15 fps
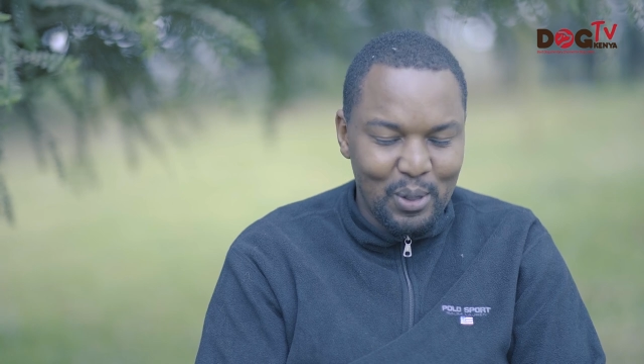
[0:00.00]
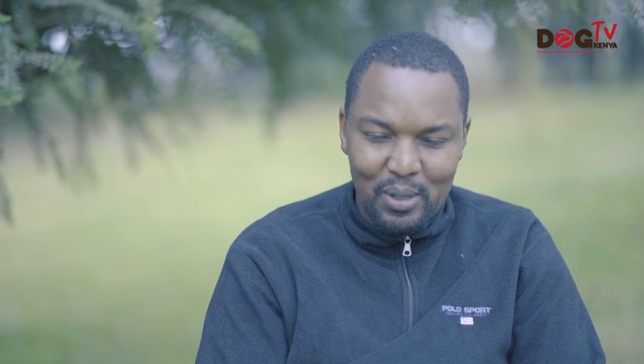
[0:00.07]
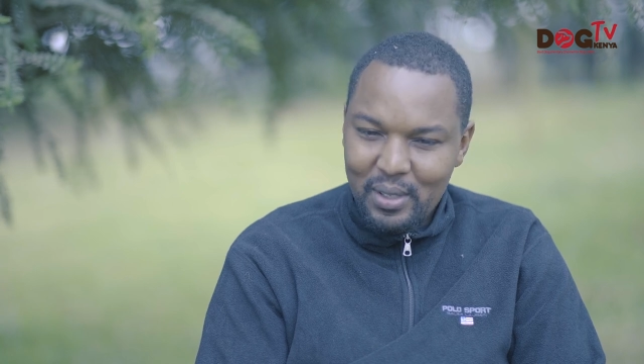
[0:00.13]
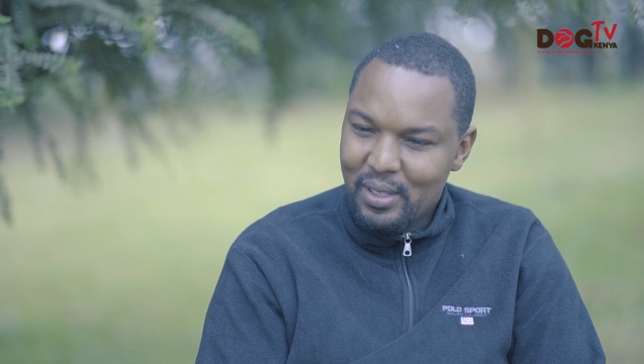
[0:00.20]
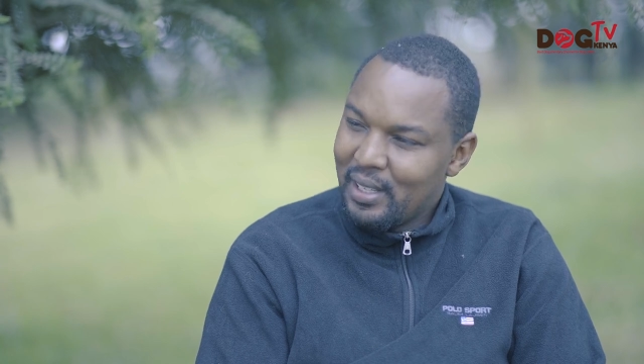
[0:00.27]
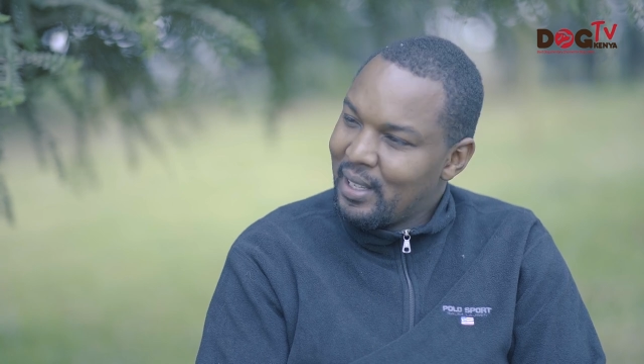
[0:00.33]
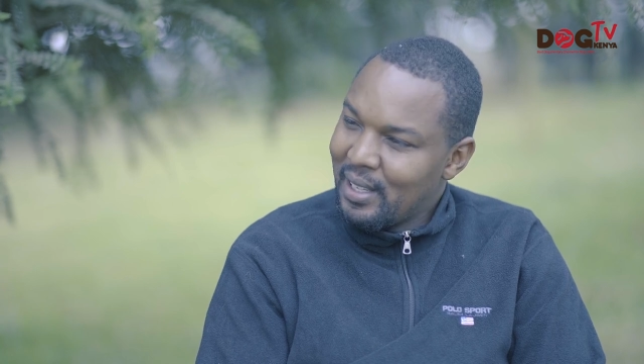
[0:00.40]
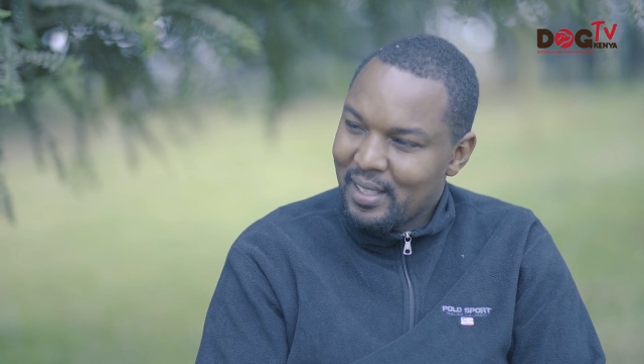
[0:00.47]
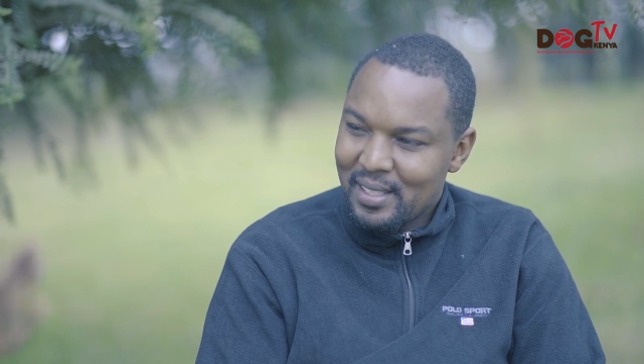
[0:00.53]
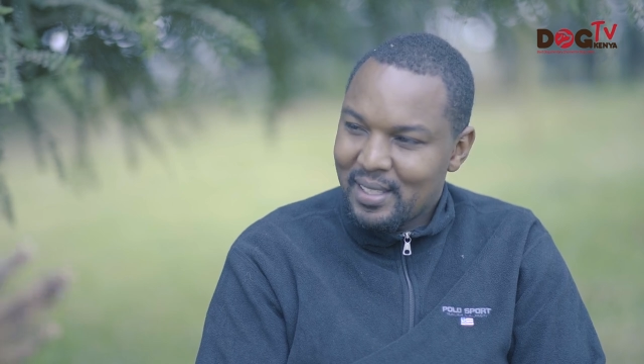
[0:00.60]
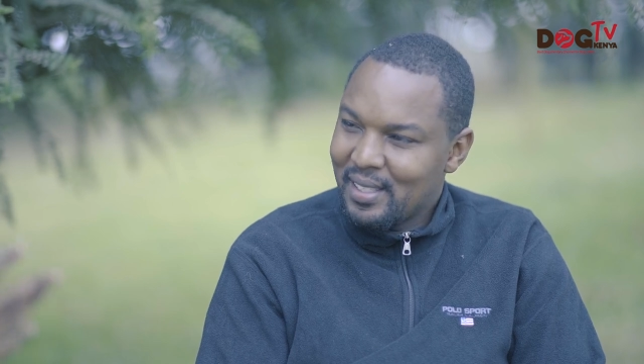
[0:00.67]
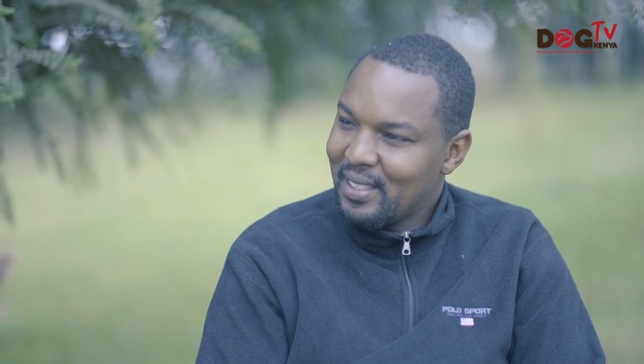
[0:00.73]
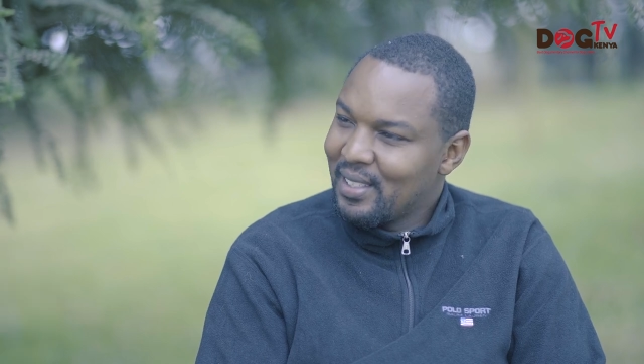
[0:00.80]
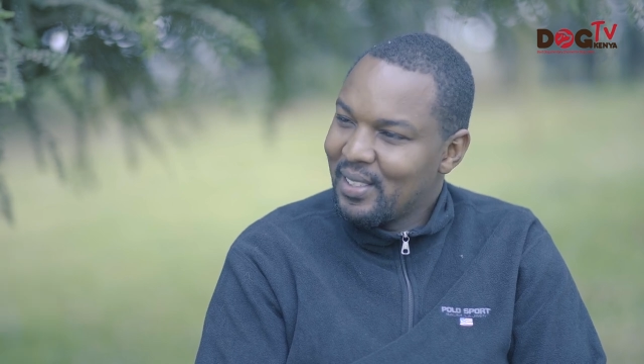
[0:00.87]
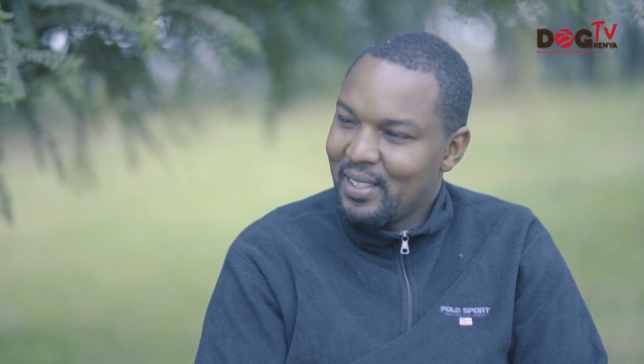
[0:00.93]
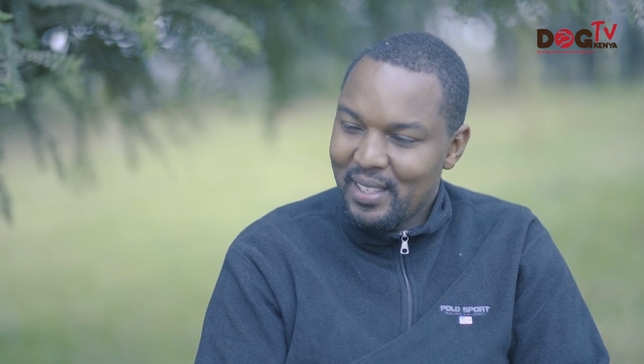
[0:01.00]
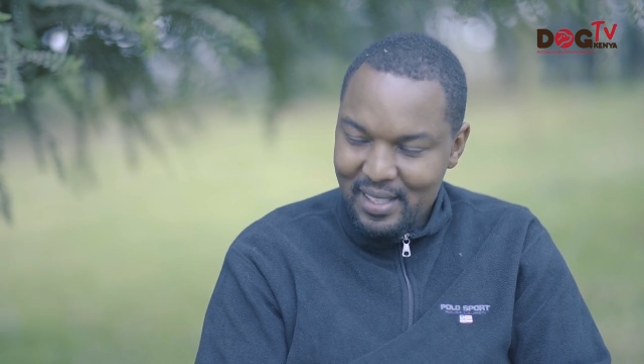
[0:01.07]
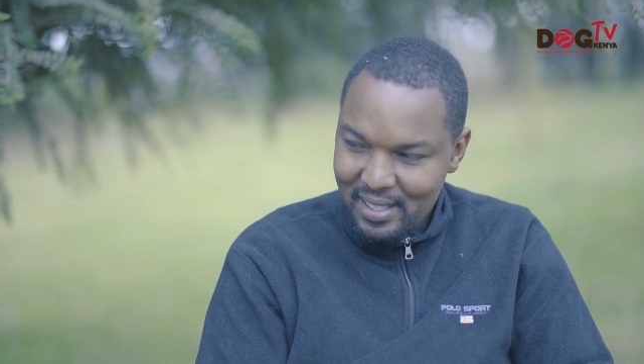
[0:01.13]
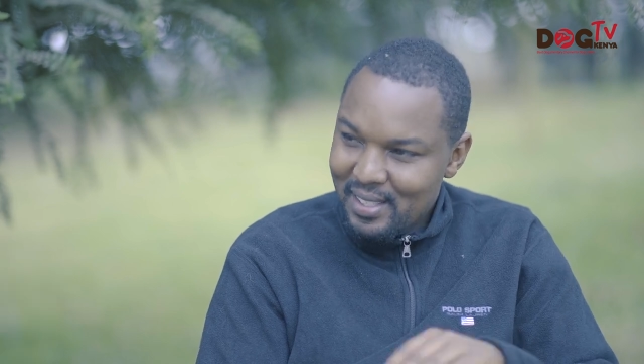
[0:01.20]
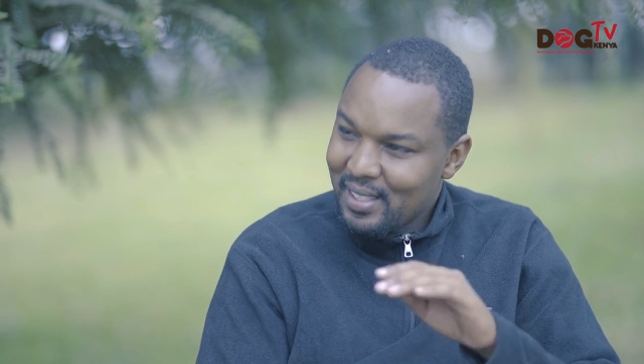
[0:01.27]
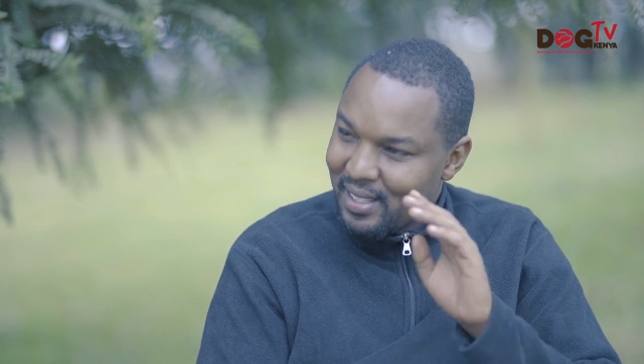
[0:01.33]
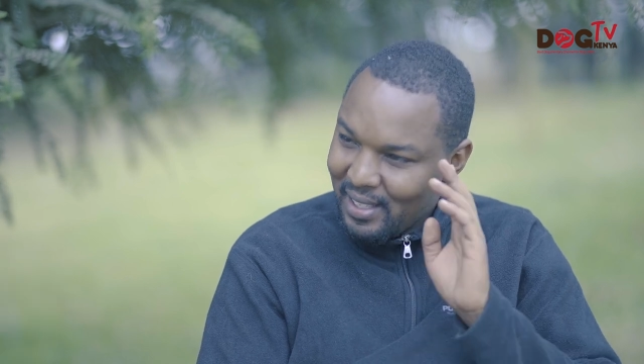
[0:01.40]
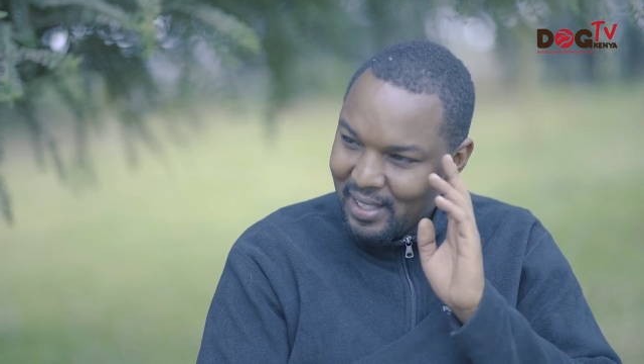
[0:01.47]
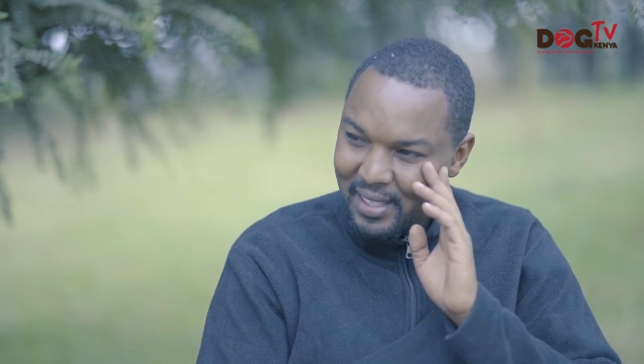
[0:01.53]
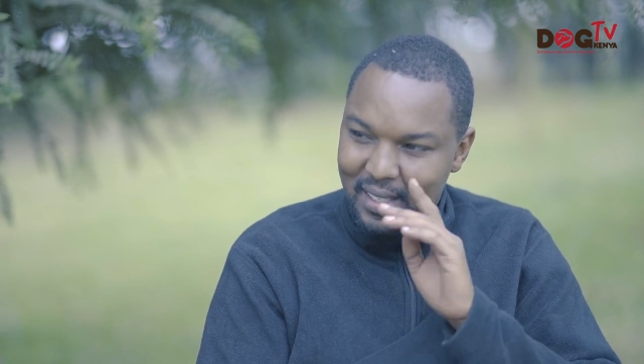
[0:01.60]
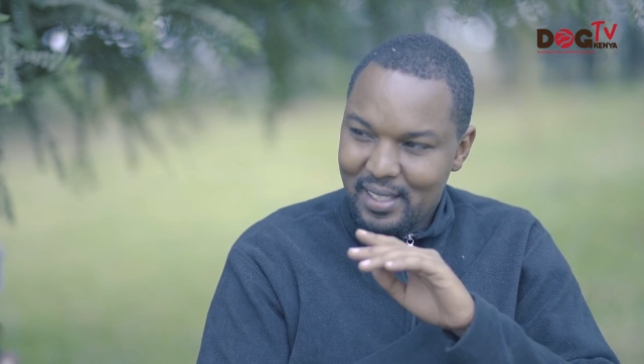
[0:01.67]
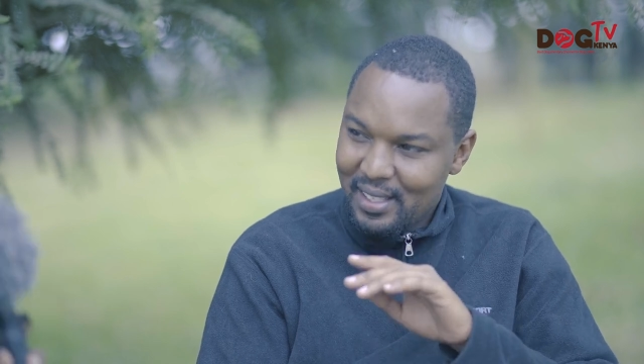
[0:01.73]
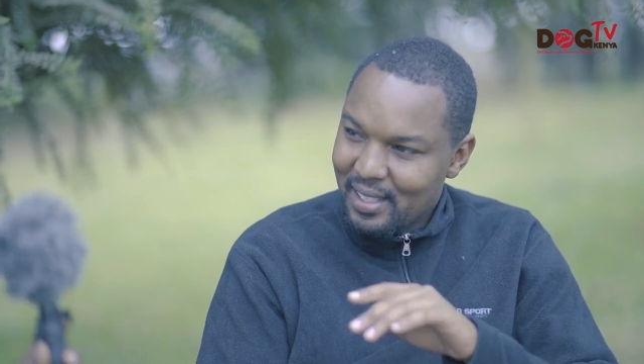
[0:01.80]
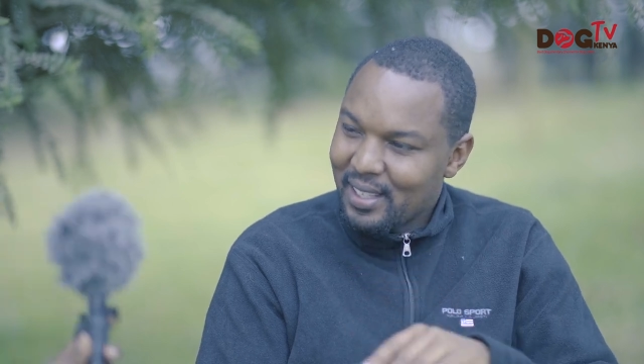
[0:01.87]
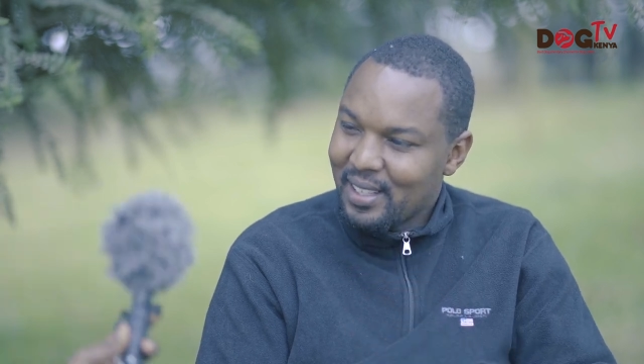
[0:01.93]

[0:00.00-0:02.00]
You're an overall animal lover.